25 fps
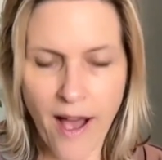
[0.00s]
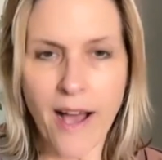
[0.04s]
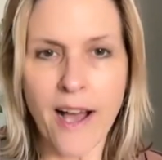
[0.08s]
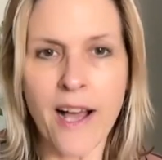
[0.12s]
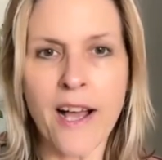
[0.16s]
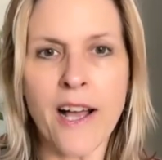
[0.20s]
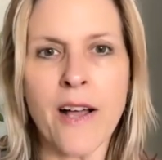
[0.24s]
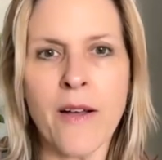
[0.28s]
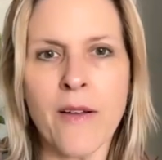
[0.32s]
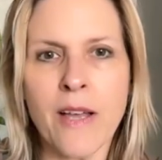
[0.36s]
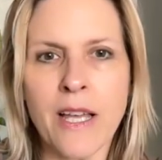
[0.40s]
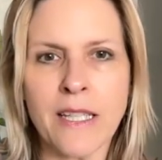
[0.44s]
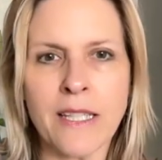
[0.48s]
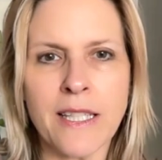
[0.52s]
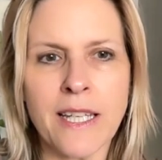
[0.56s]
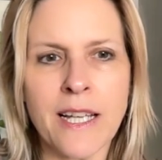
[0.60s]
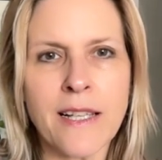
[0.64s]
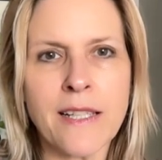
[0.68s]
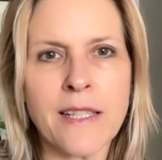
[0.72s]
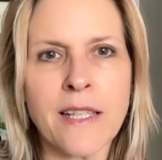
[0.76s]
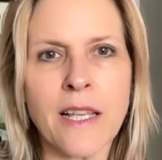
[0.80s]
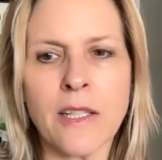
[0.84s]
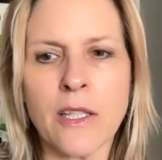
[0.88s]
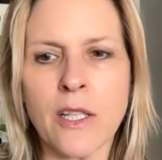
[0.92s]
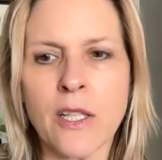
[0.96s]
And
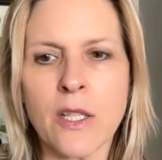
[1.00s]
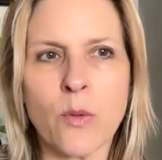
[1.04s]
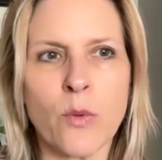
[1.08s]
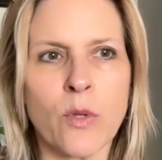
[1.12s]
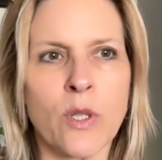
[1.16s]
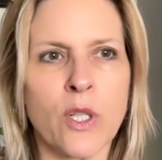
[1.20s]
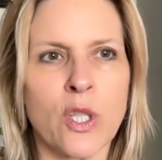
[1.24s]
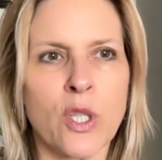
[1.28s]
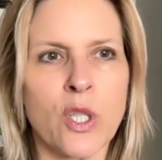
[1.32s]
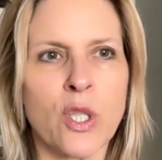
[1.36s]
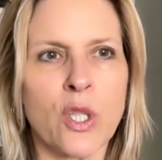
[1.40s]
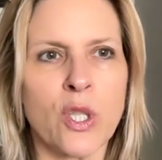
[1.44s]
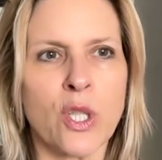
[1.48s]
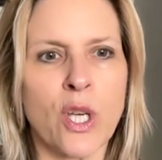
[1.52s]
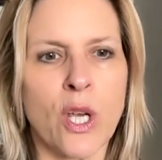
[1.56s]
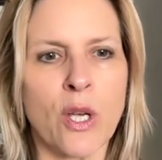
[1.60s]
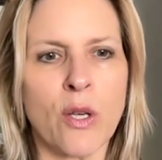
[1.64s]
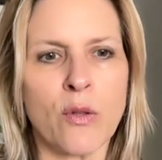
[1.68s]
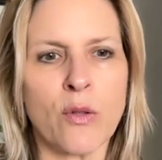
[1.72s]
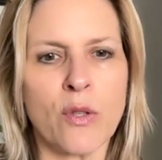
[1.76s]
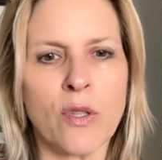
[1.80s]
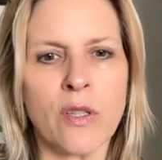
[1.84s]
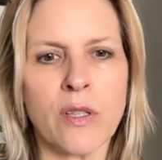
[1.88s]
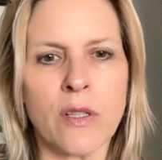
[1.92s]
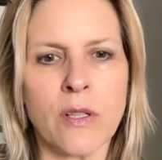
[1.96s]
next, I just want to
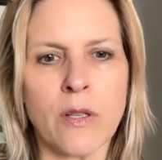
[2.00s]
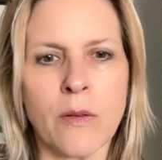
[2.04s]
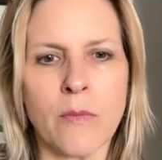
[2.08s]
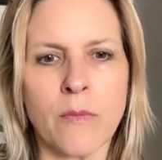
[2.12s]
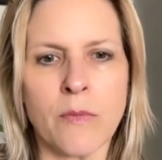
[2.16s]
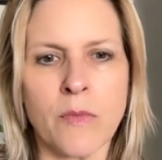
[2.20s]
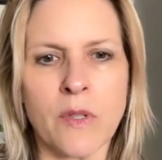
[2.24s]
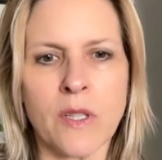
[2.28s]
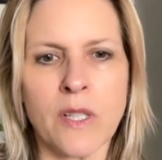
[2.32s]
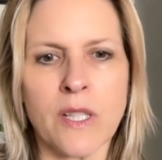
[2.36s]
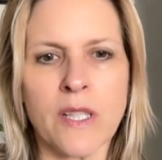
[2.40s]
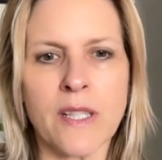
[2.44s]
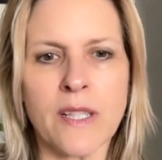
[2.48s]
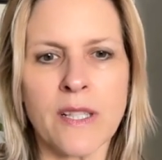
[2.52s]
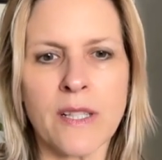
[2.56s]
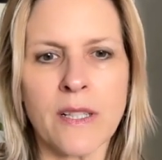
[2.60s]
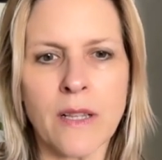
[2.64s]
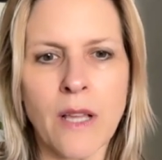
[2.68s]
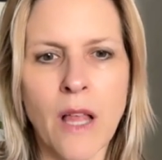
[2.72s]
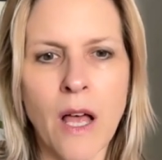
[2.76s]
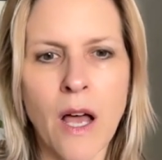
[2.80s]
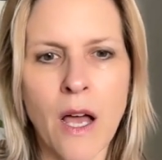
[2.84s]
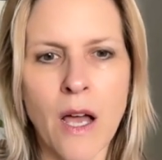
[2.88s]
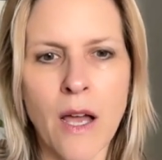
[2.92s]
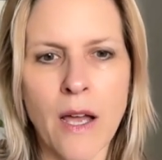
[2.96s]
show some
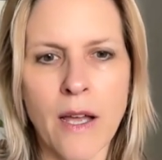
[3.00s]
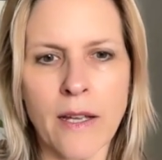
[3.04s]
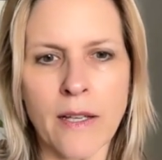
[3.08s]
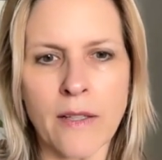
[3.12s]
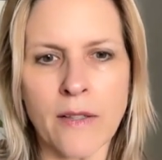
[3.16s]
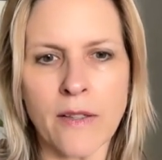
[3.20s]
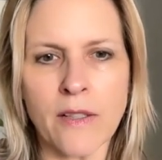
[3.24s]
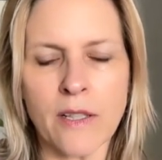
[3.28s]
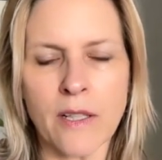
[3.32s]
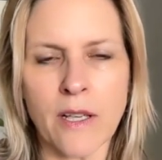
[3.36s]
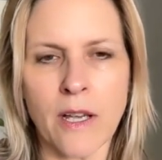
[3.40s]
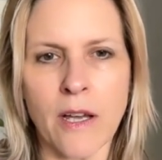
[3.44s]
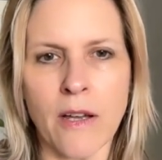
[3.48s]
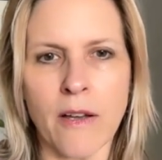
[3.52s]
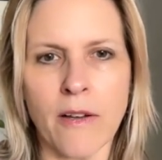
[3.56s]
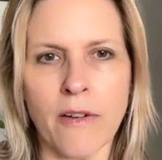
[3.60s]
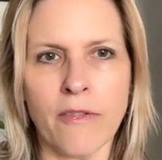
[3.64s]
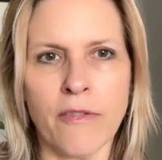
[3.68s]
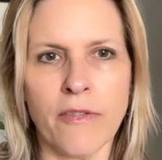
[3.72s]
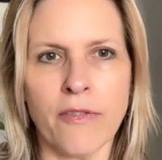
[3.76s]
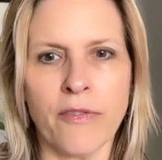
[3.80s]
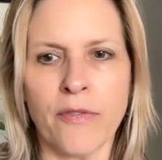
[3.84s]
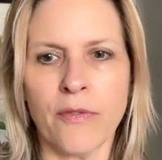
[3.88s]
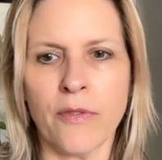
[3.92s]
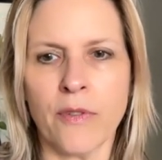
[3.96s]
slides
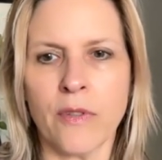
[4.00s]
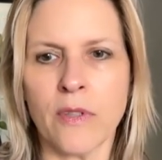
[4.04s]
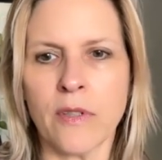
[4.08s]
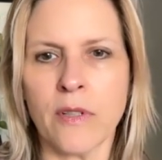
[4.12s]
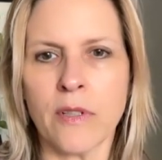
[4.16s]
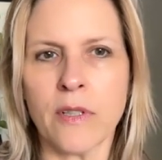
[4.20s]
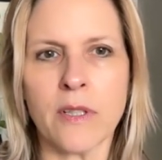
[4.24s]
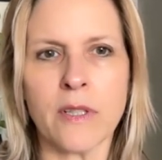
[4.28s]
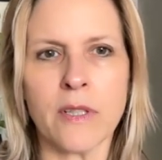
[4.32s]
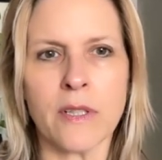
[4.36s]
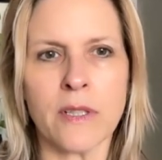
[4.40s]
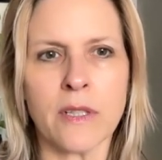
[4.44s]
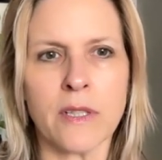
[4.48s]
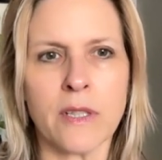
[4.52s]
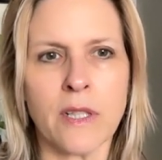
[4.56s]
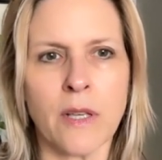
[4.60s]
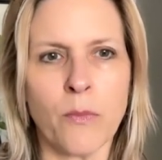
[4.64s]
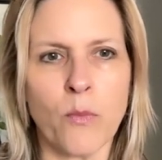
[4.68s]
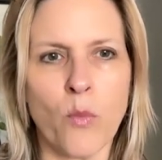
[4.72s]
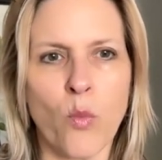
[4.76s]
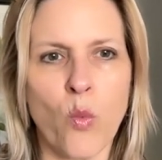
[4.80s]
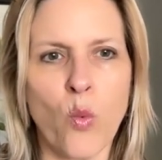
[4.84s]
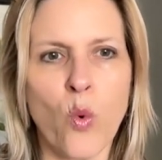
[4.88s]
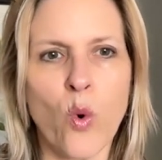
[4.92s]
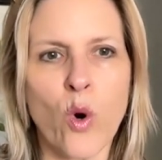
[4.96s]
of
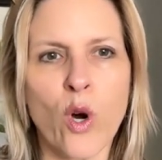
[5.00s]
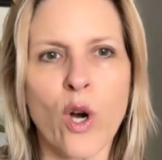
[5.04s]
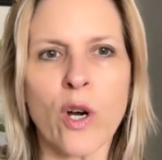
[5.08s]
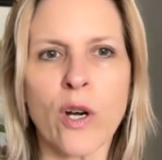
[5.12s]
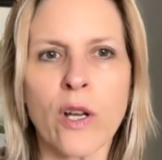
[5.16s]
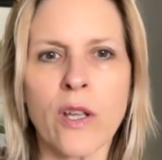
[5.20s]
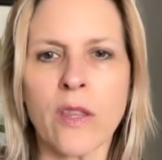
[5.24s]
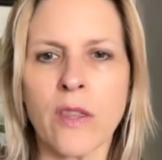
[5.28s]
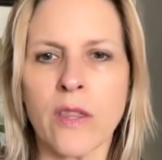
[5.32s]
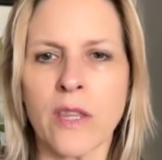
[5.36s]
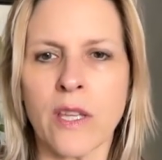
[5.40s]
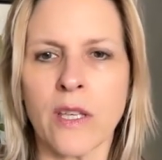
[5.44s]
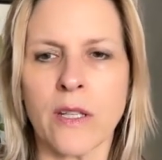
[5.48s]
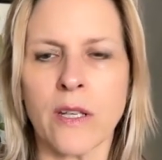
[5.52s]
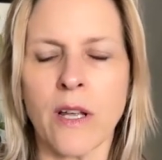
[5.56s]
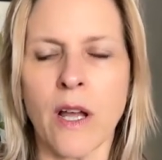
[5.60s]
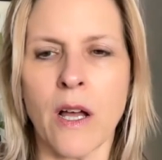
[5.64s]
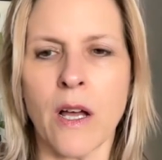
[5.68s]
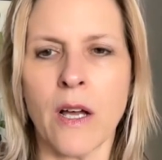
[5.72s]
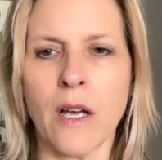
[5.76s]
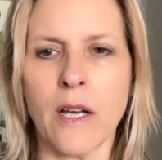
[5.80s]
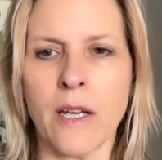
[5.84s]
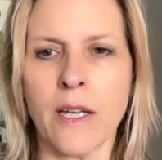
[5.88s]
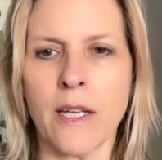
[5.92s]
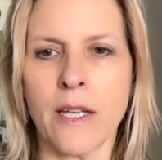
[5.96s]
some work that
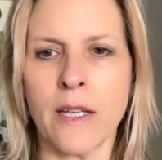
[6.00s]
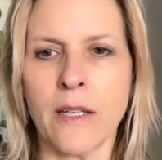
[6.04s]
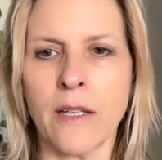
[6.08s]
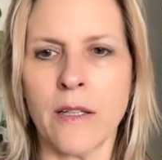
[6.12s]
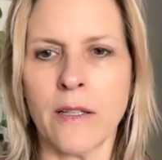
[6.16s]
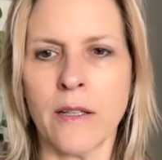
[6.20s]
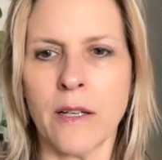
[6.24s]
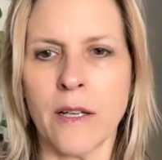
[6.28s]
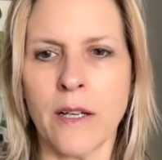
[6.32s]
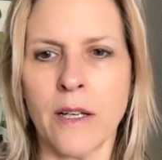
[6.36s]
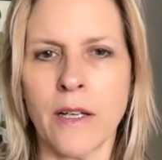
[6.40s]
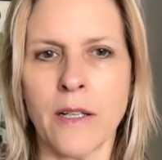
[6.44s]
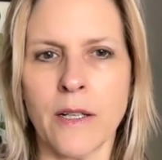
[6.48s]
I'm